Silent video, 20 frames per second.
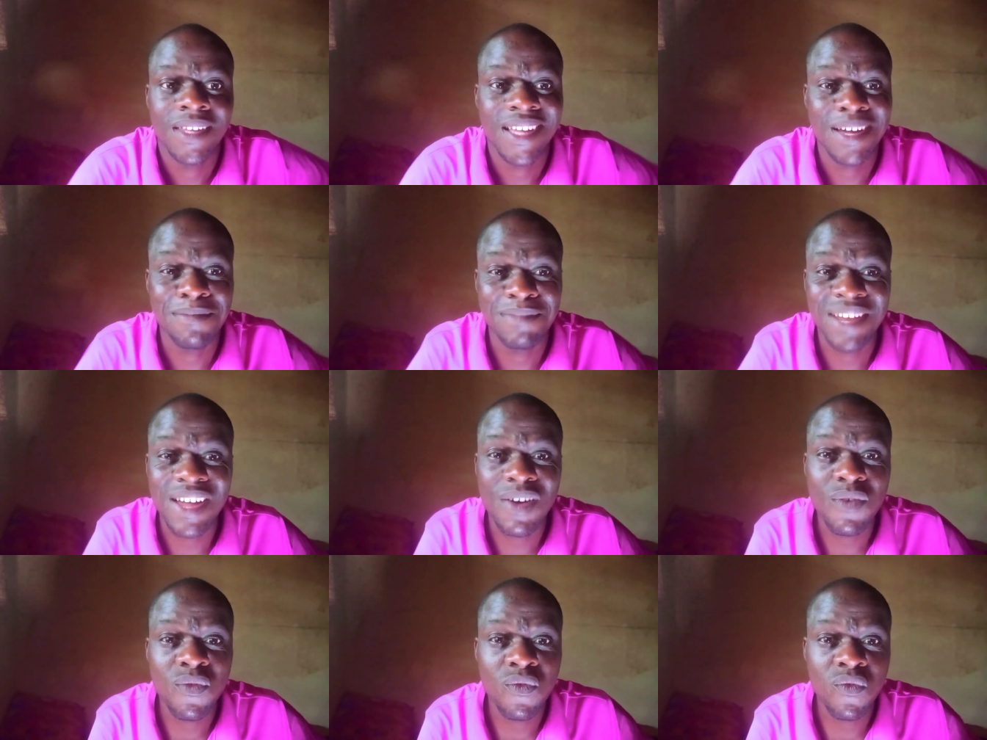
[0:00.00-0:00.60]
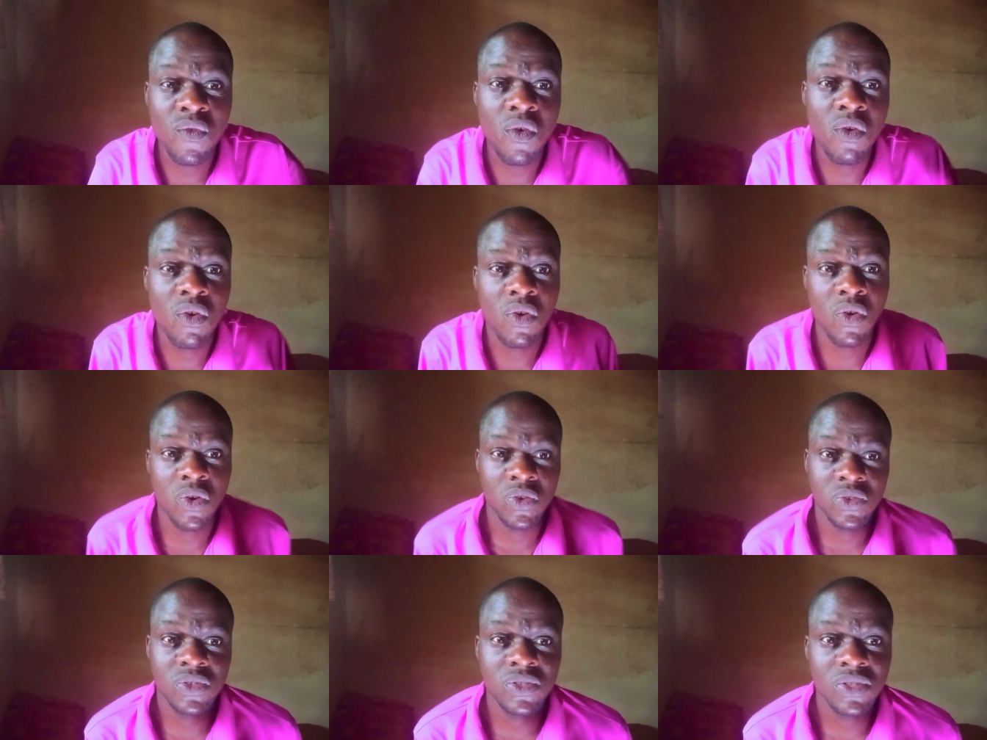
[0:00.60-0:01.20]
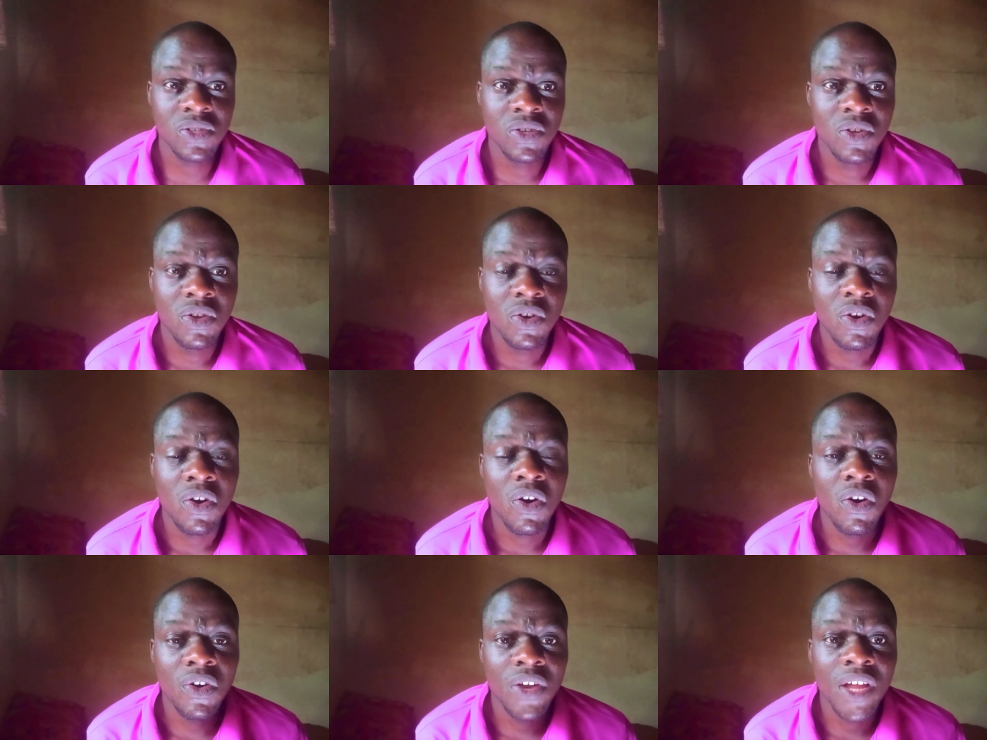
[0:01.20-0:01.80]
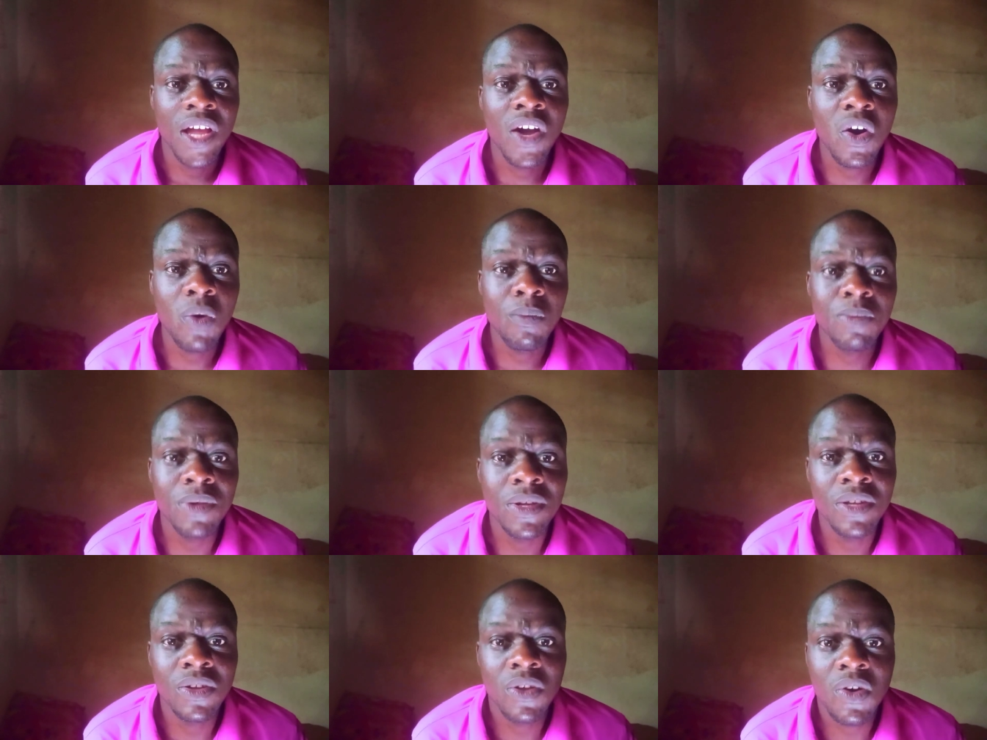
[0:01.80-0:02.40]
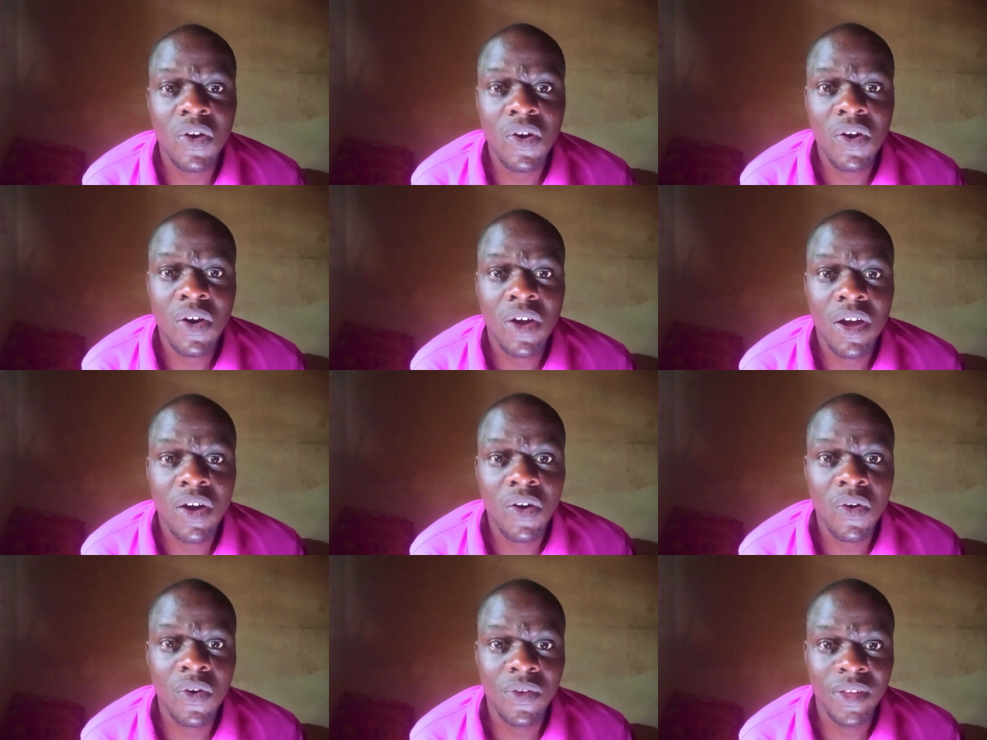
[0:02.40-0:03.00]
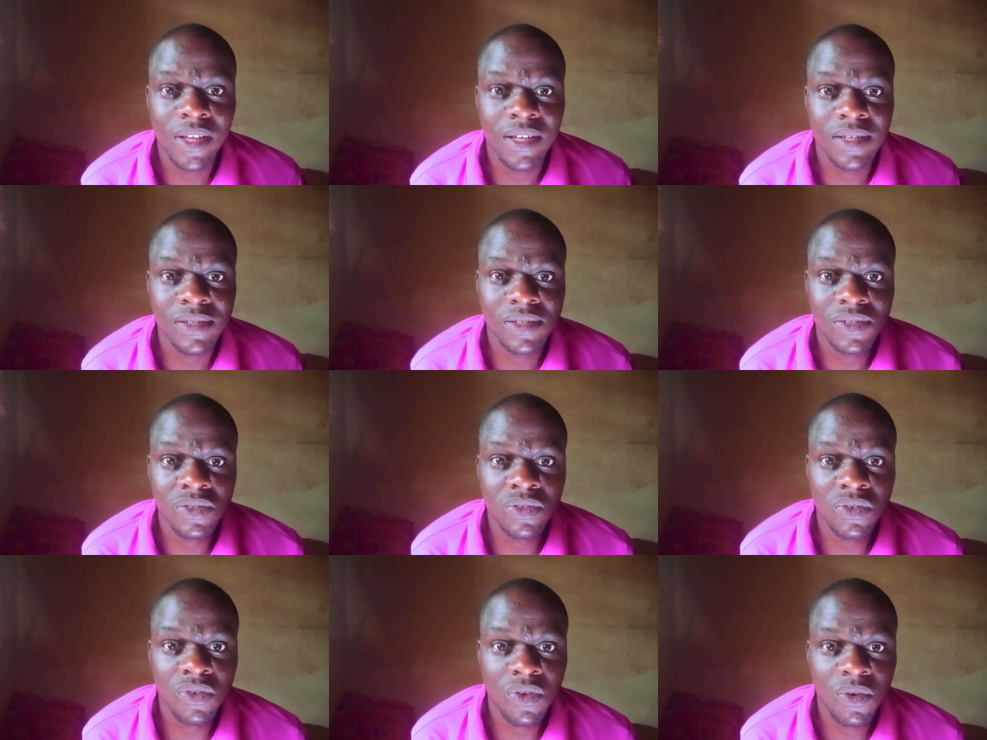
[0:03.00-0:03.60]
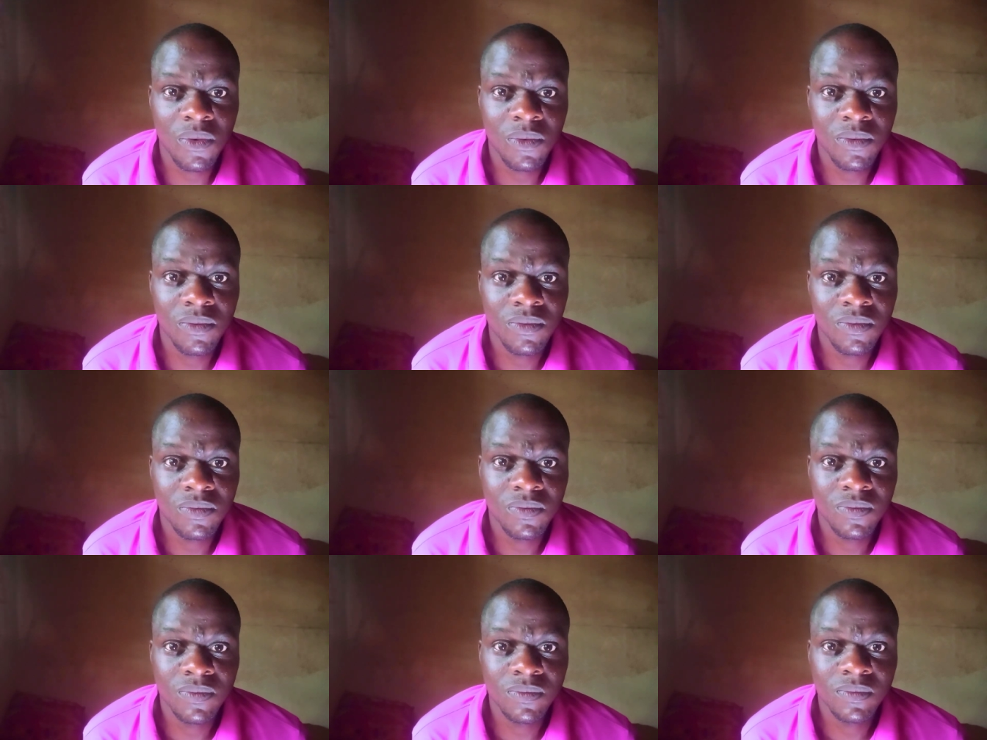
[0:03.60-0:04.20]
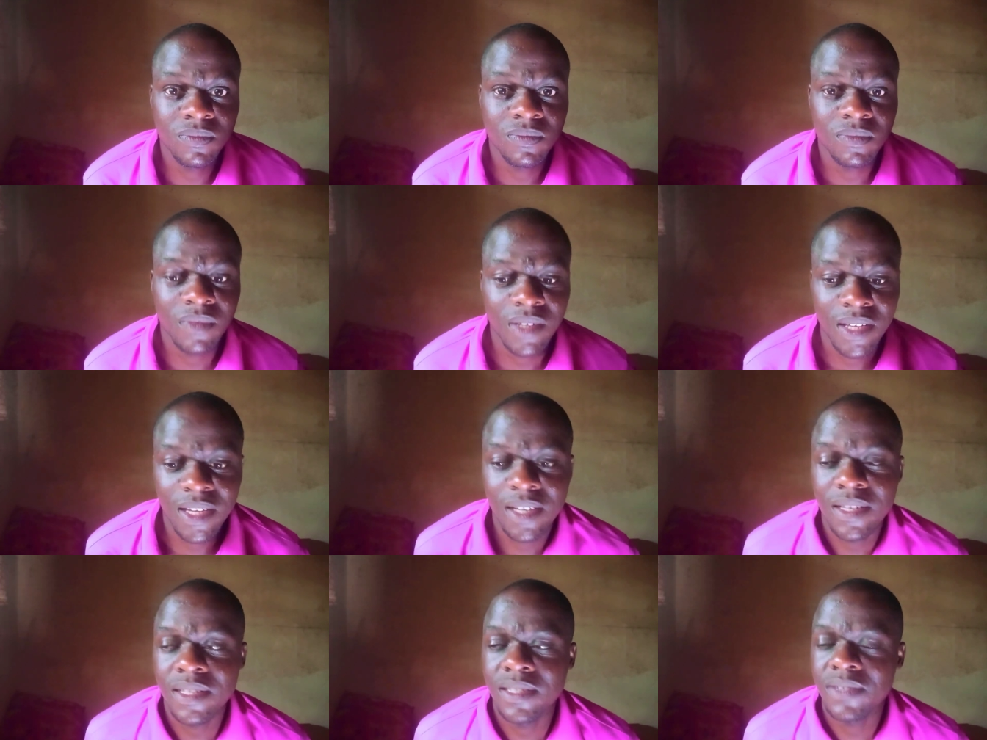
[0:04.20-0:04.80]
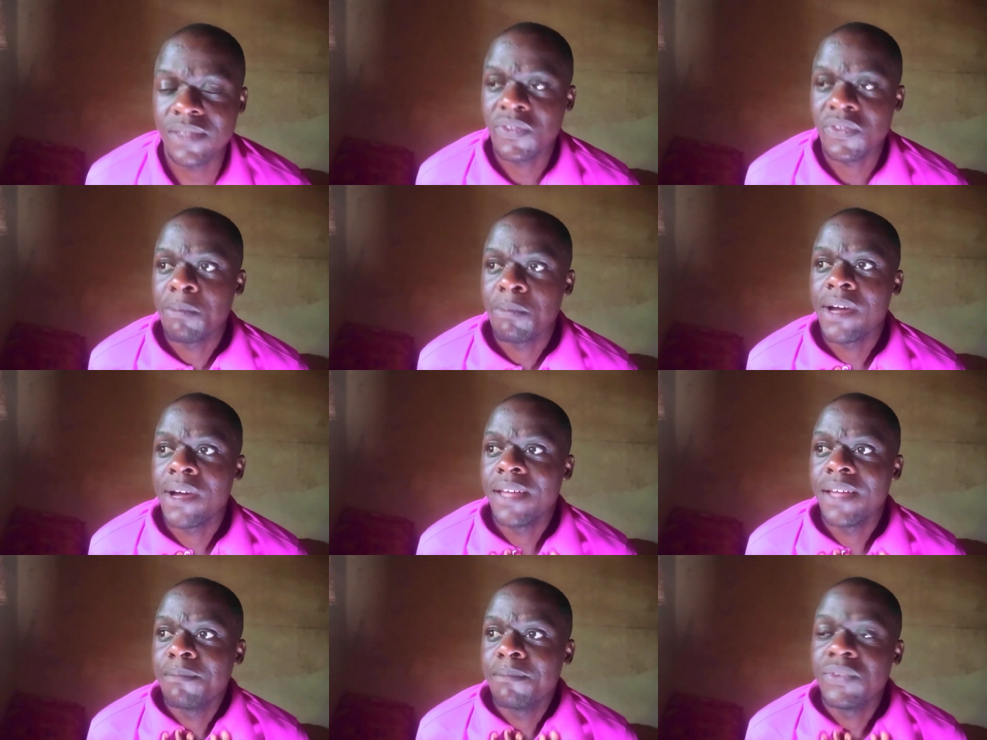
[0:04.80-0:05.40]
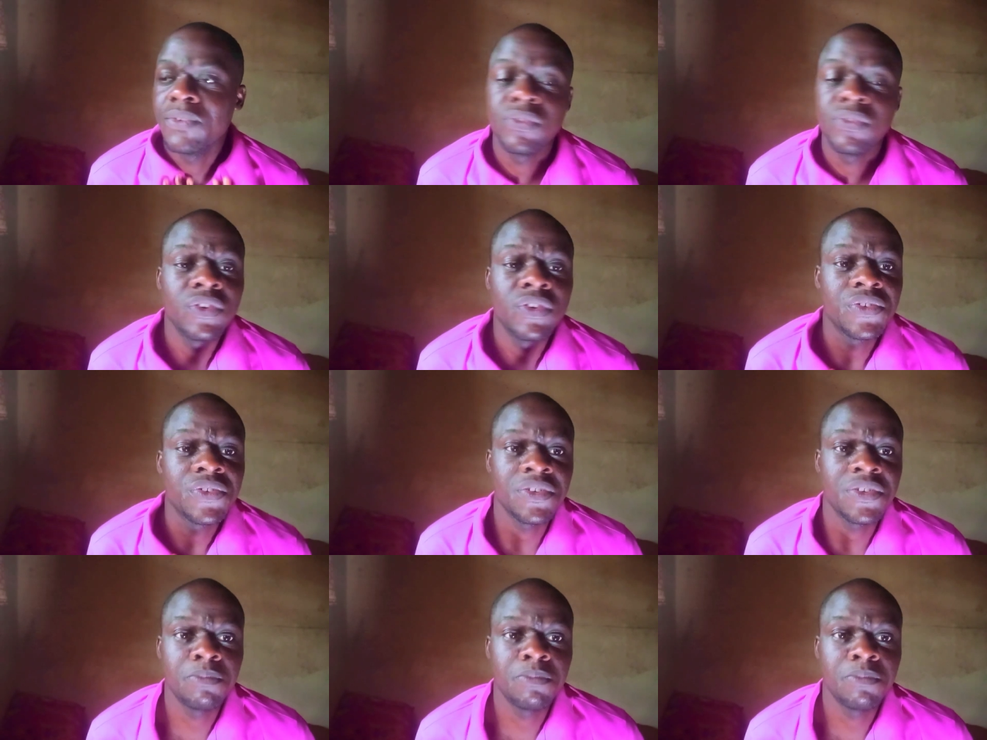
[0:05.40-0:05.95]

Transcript: I'm now focused on helping others grow. It's from my previous